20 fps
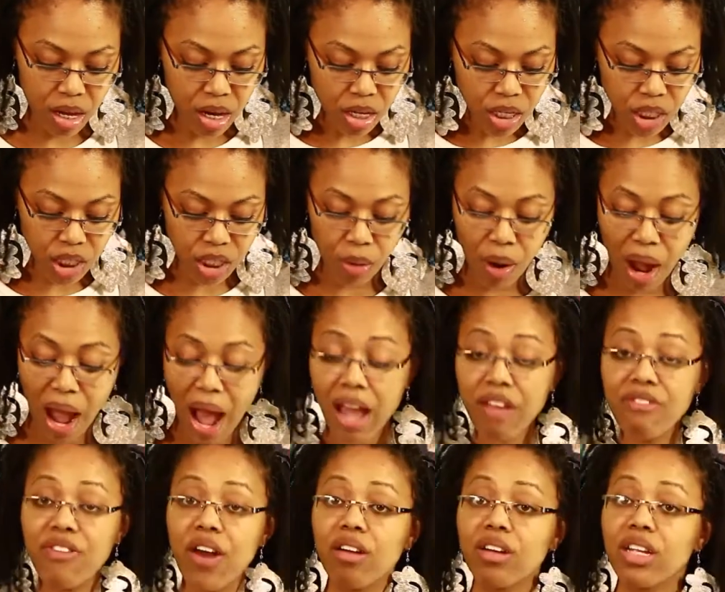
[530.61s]
So
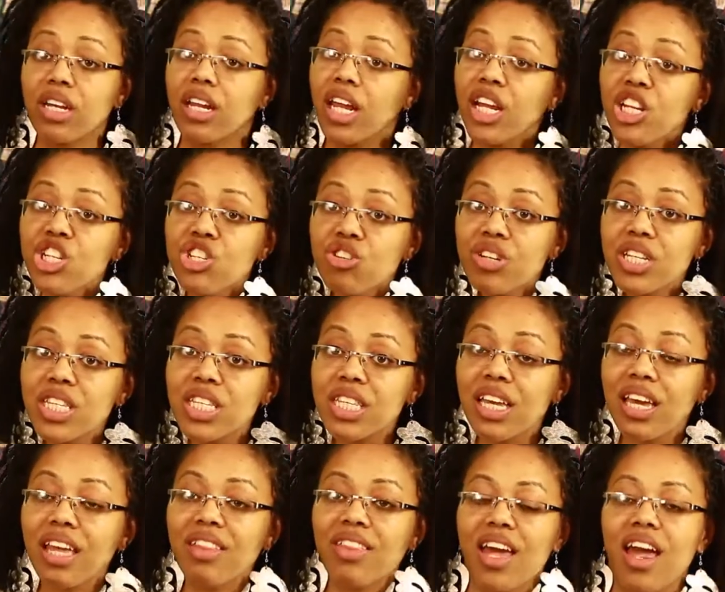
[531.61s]
I found it
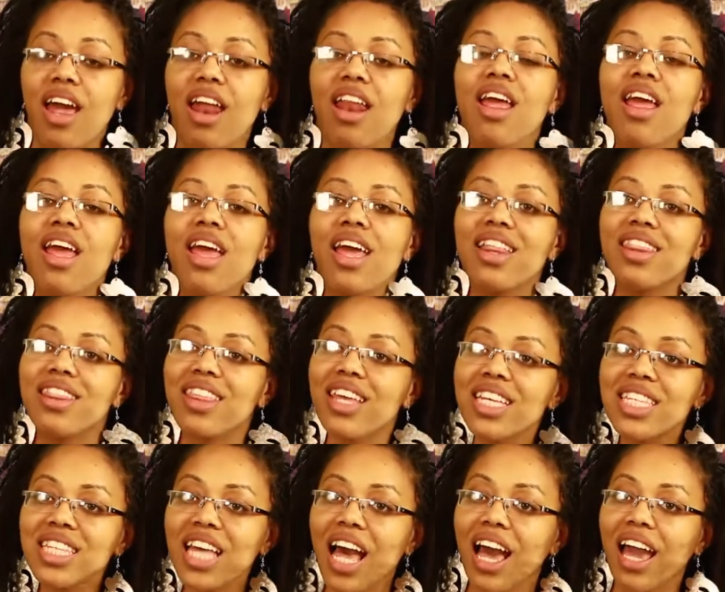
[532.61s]
interesting that in
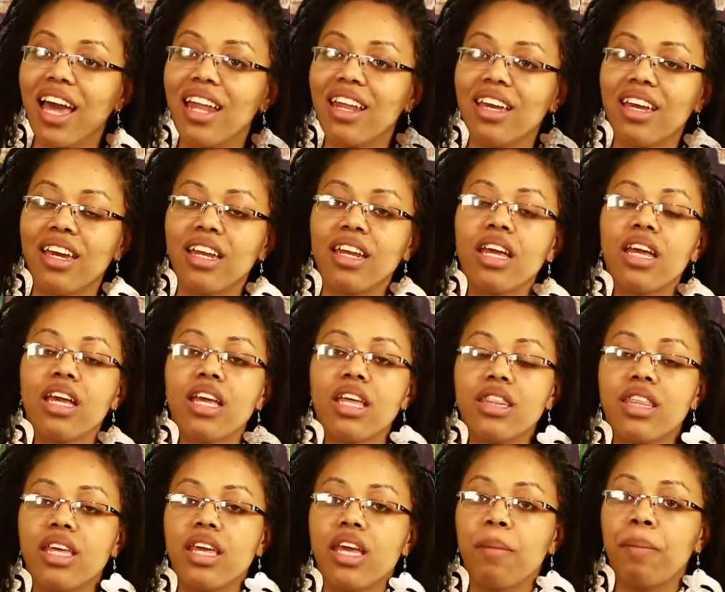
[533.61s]
this island,
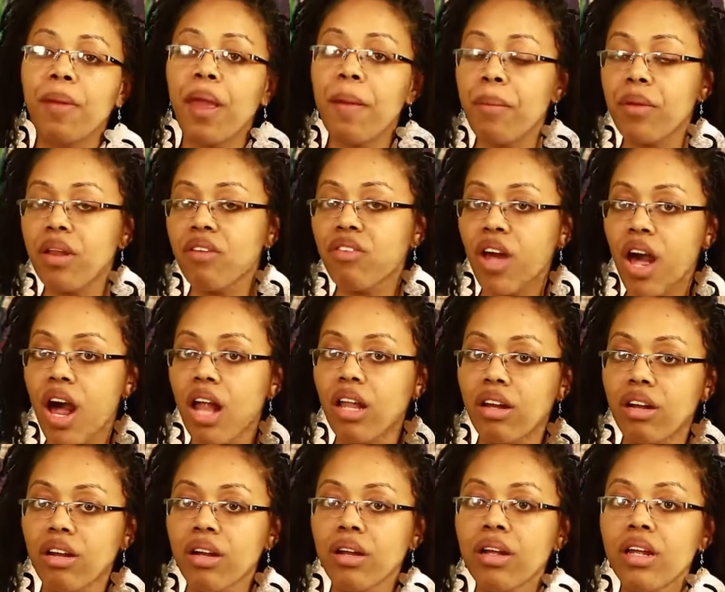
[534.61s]
the people of
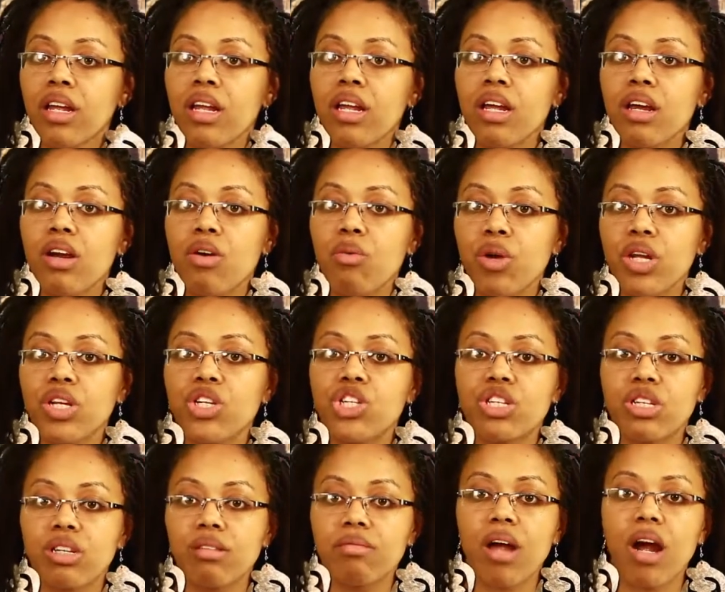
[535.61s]
color,
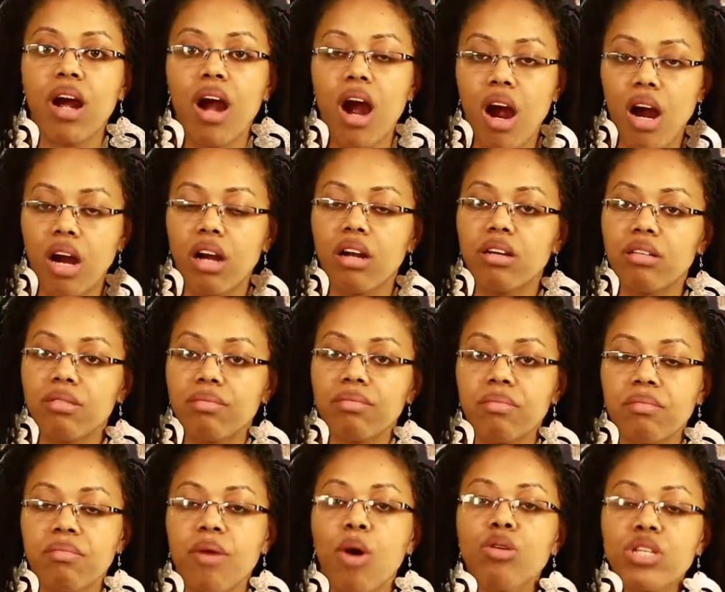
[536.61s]
which are
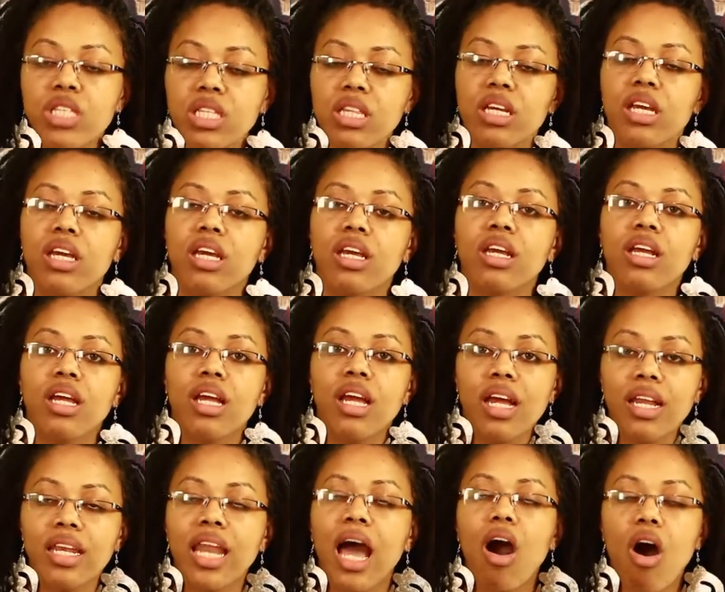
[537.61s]
mostly,
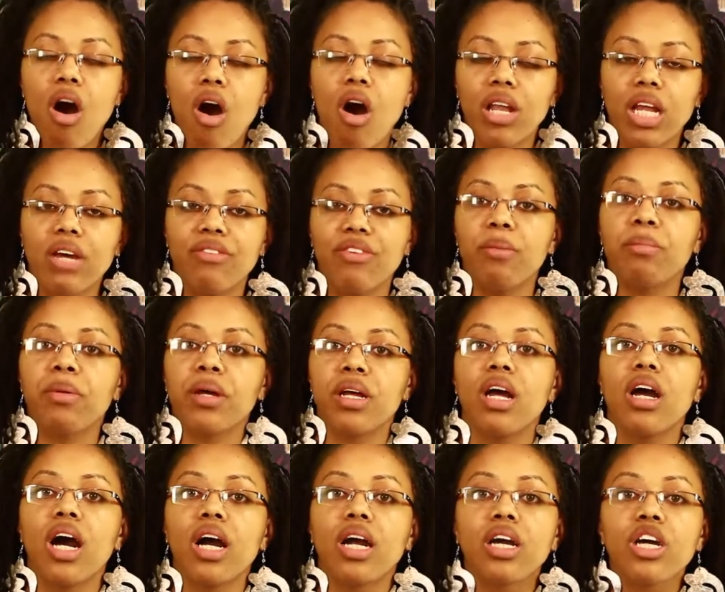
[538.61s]
not all of it, but
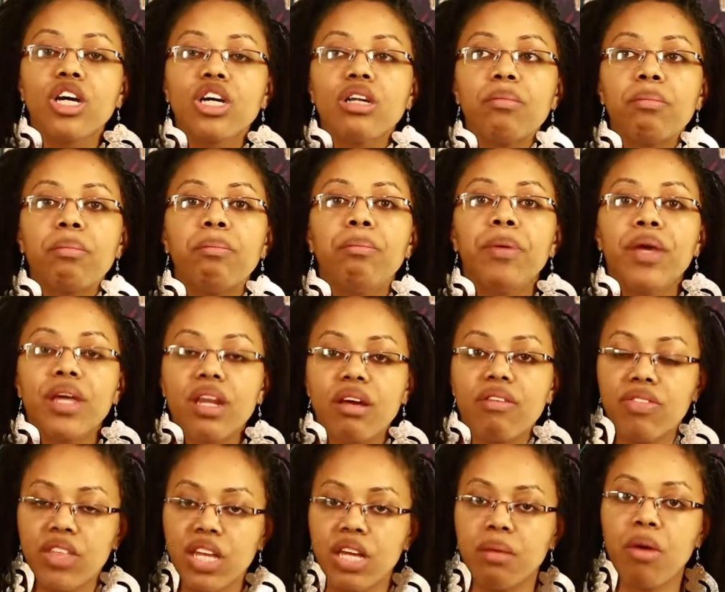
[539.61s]
a good bit
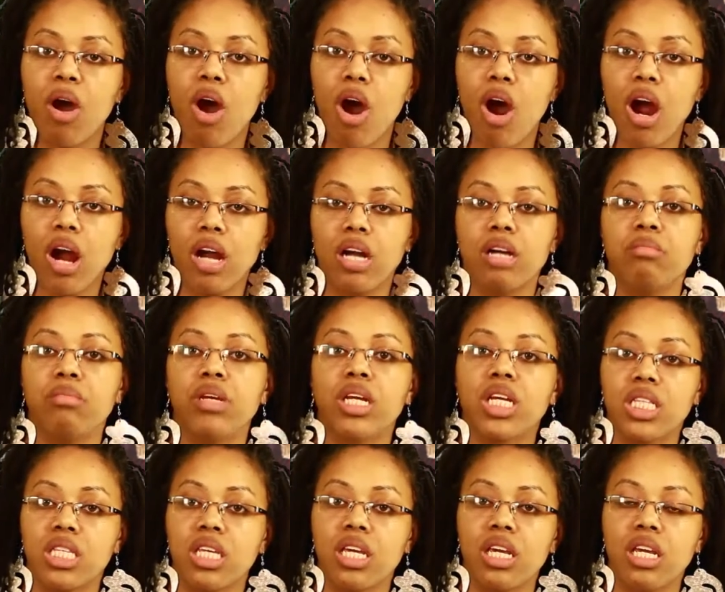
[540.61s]
of them are a
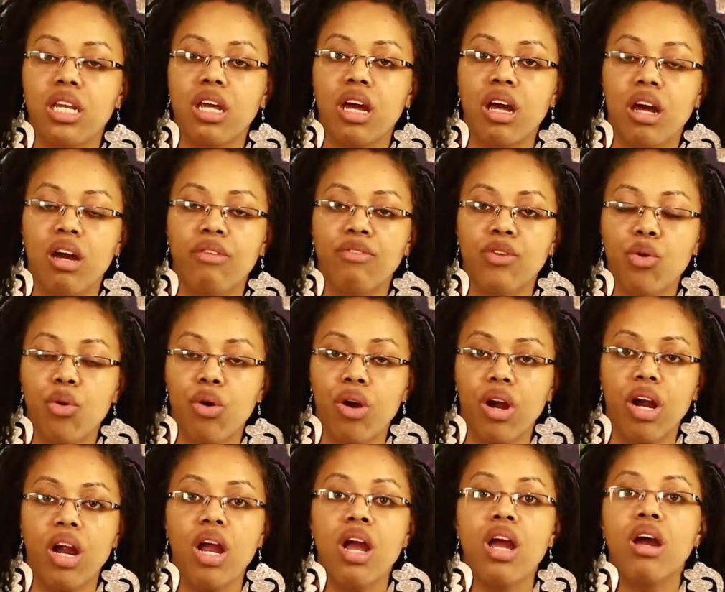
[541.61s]
mixed seed of
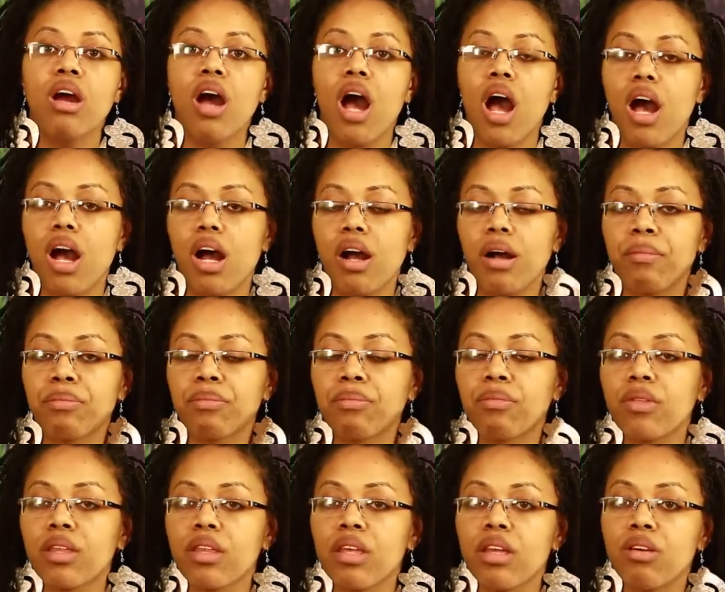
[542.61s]
your um,
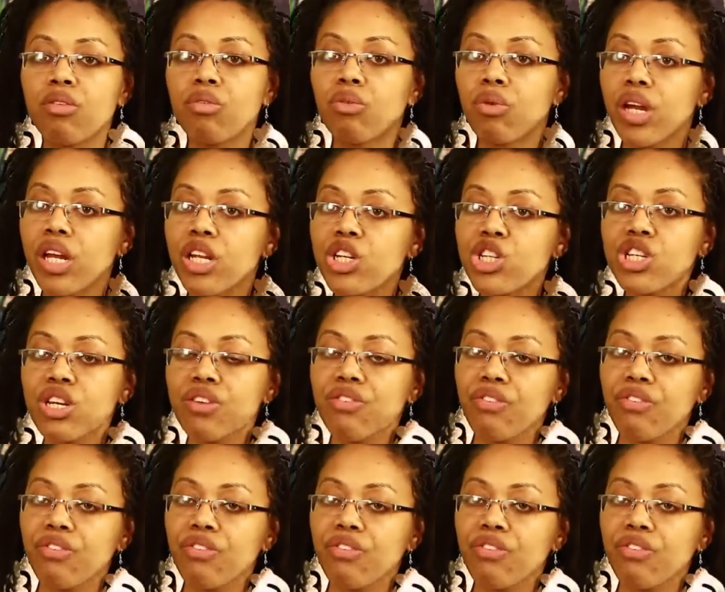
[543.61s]
rich